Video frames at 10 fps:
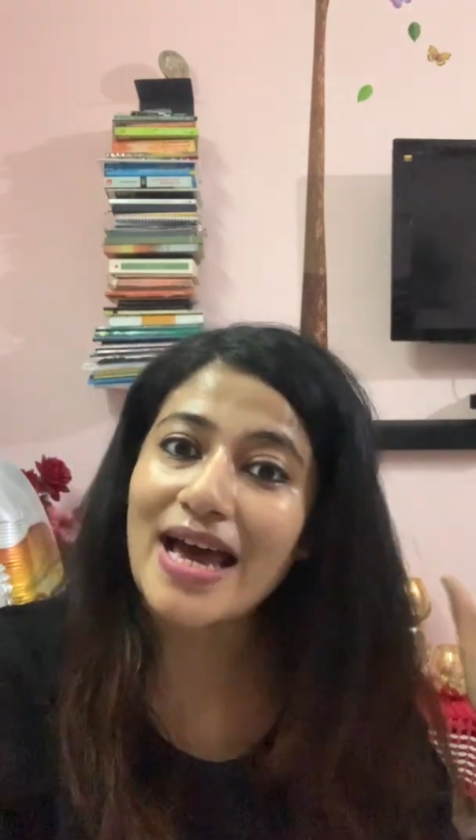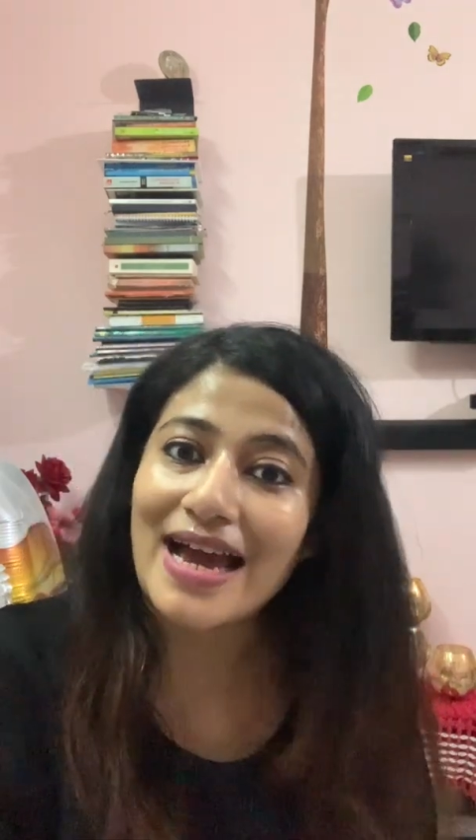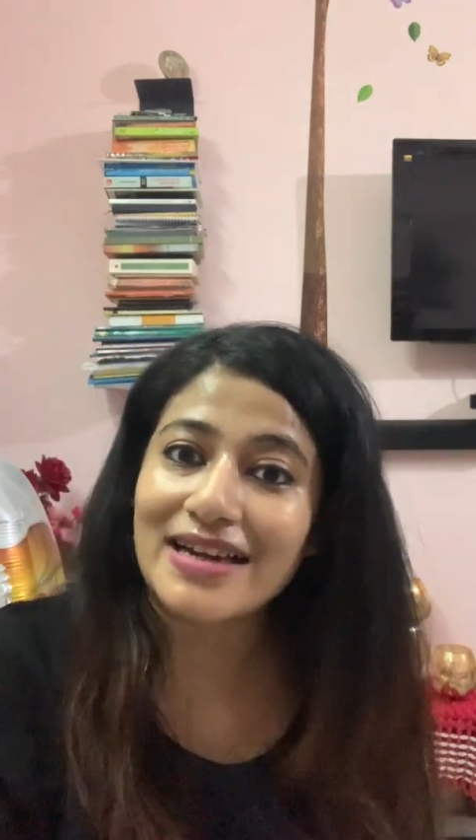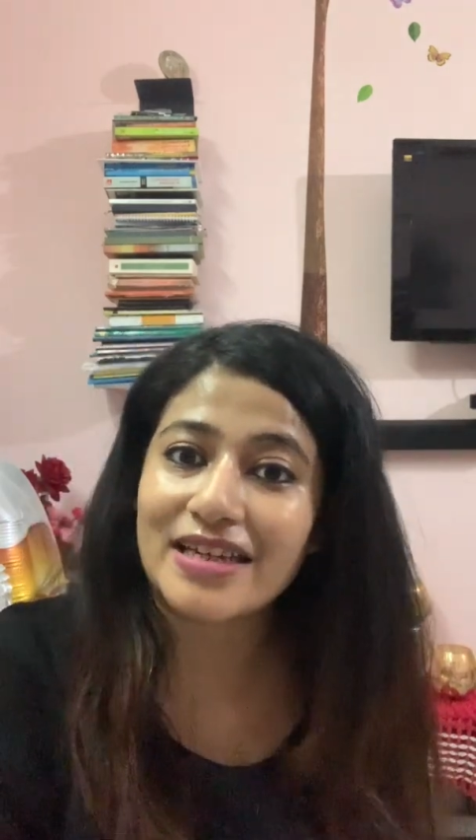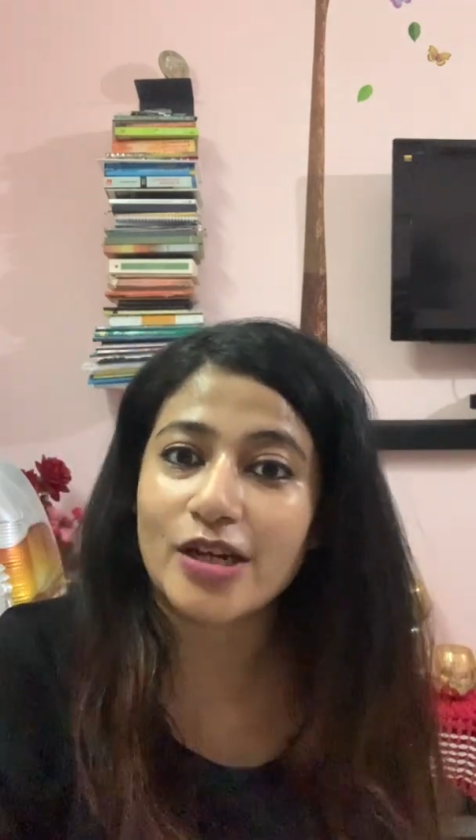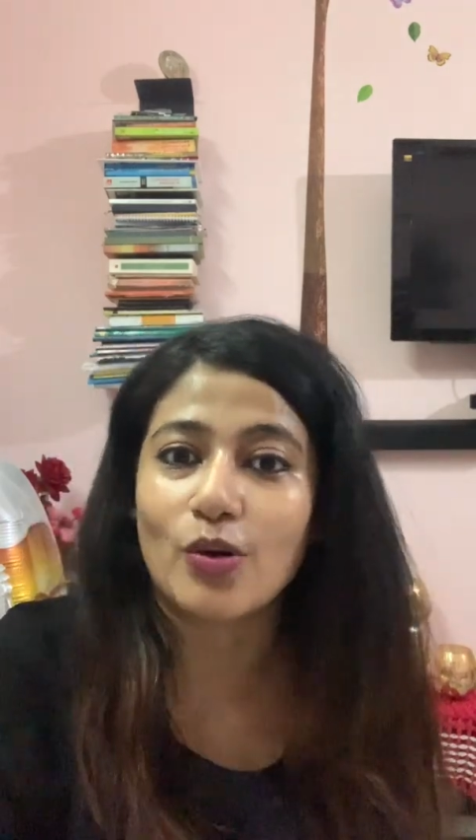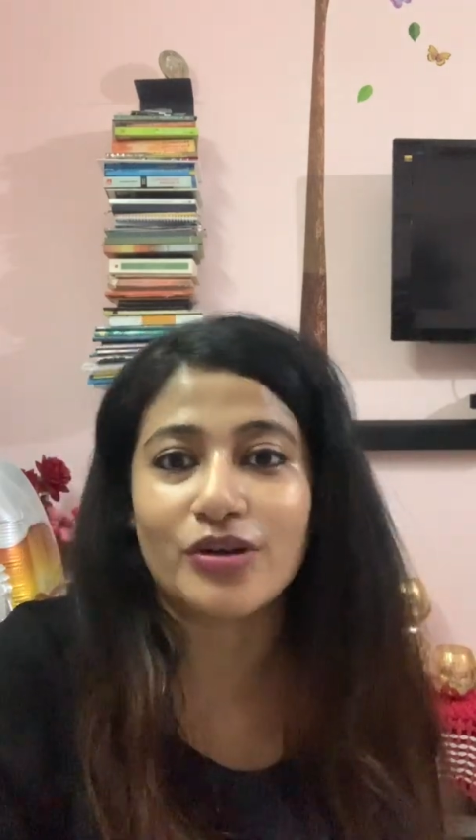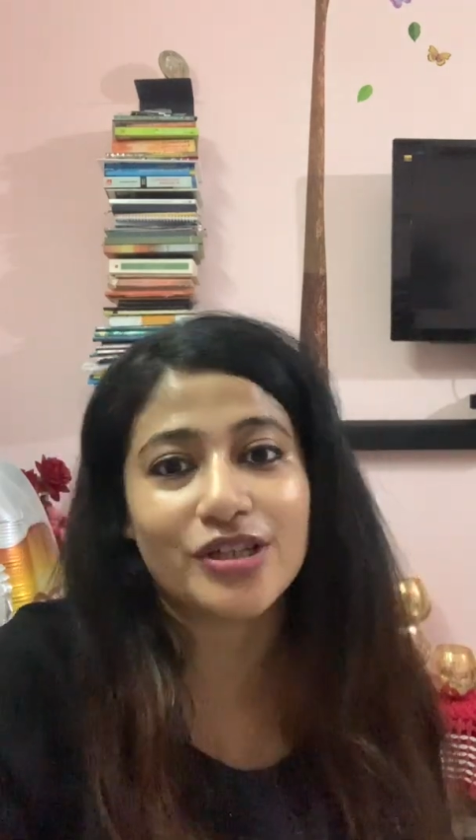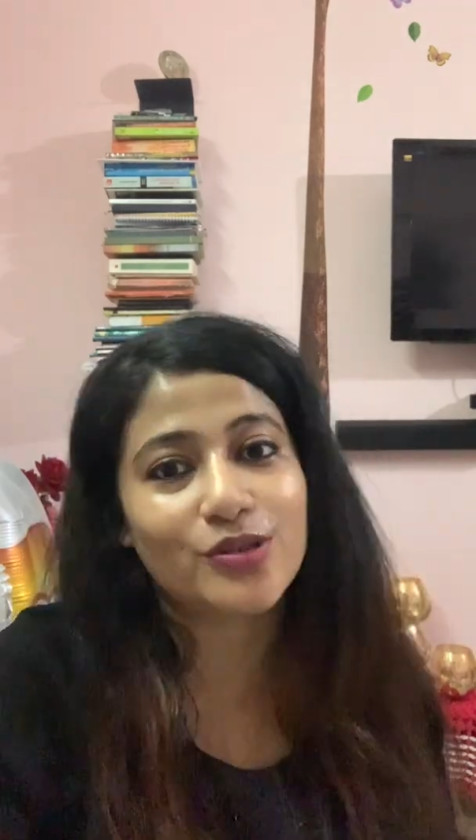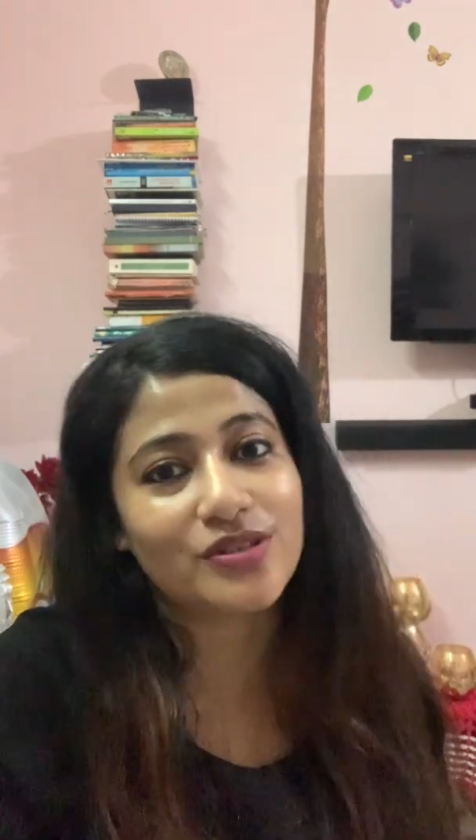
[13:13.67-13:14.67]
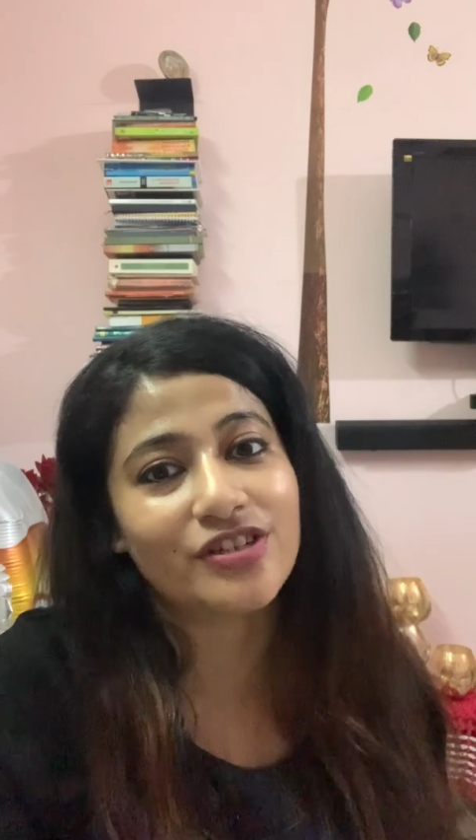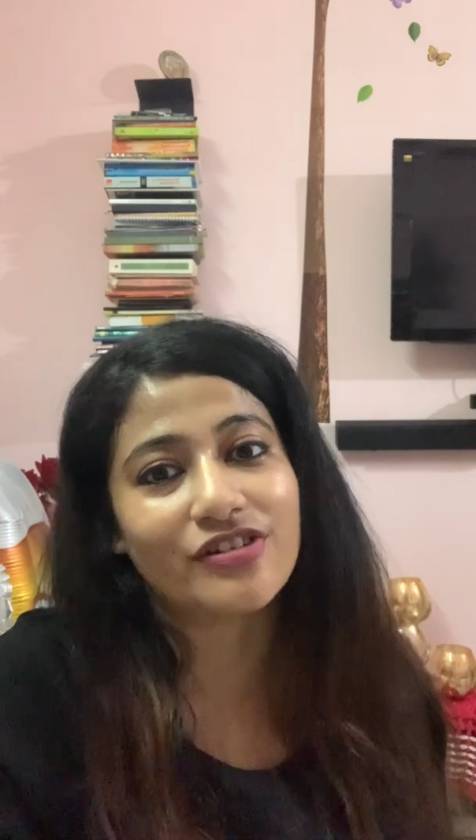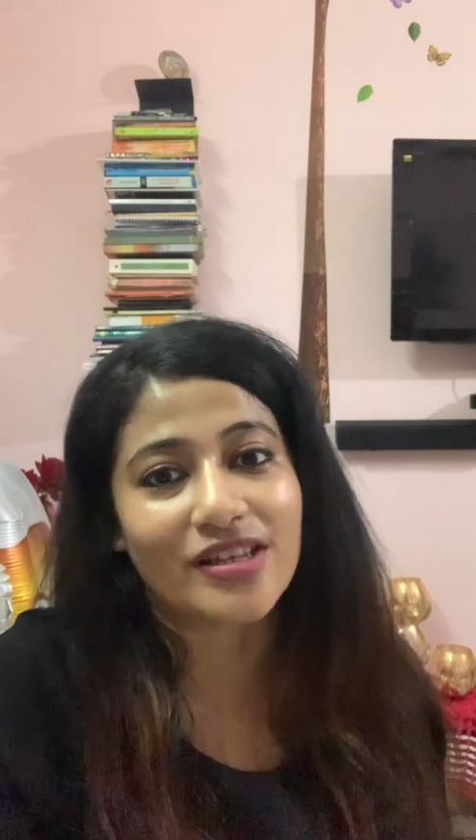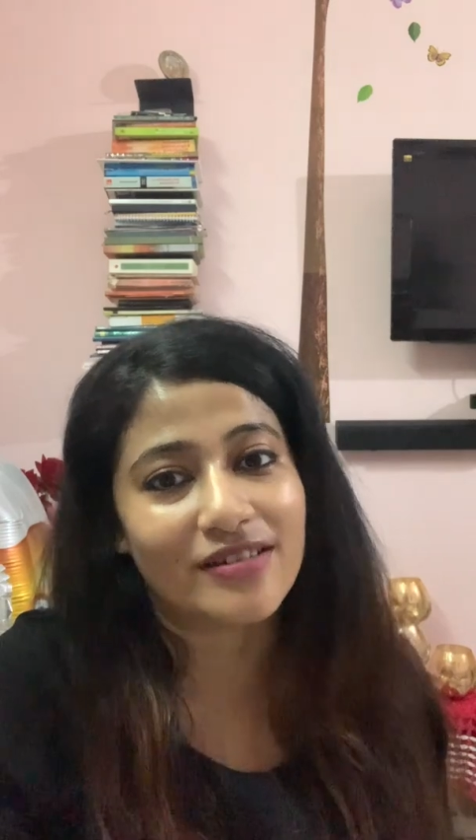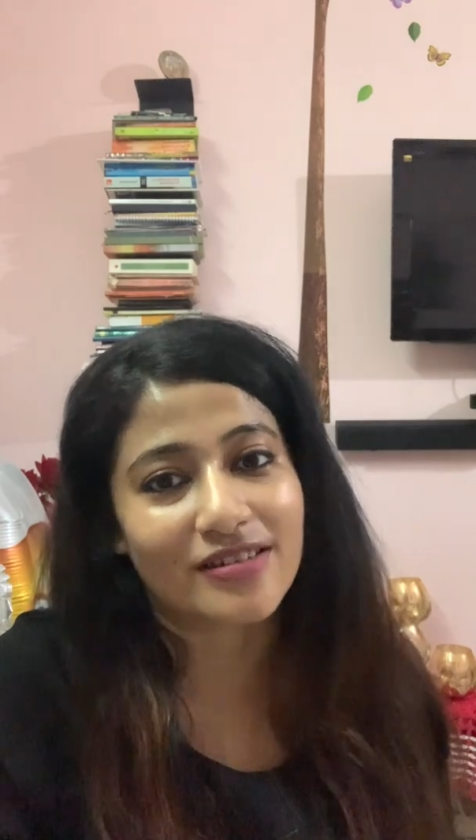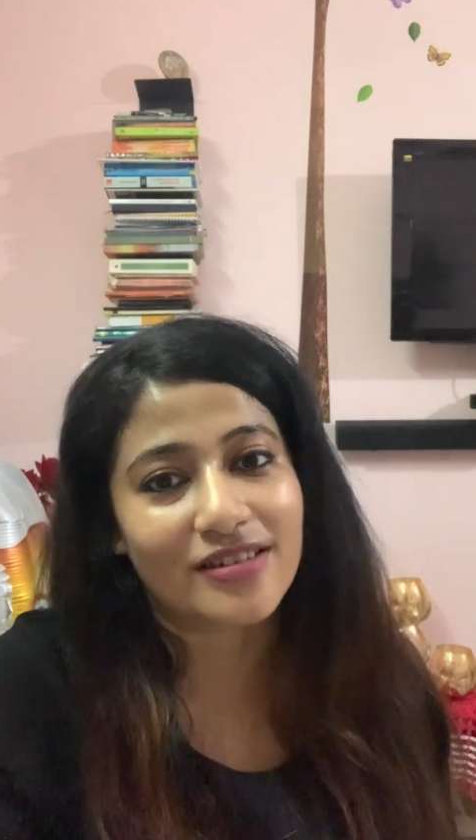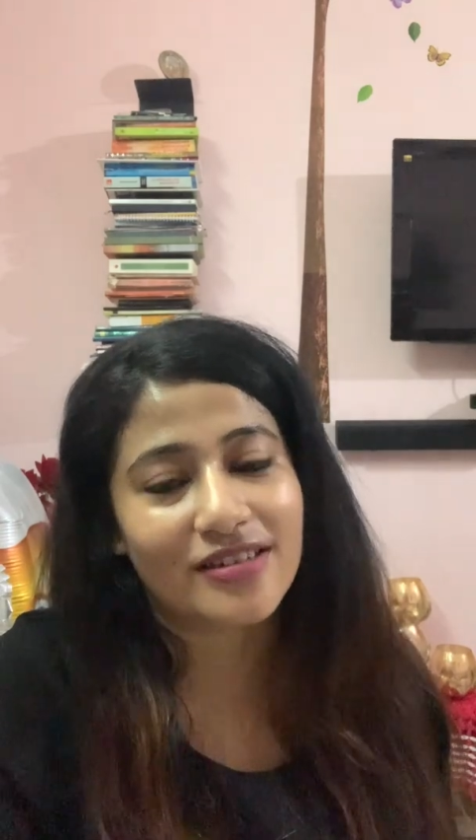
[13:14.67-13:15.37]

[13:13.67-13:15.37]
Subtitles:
act according to the trainer.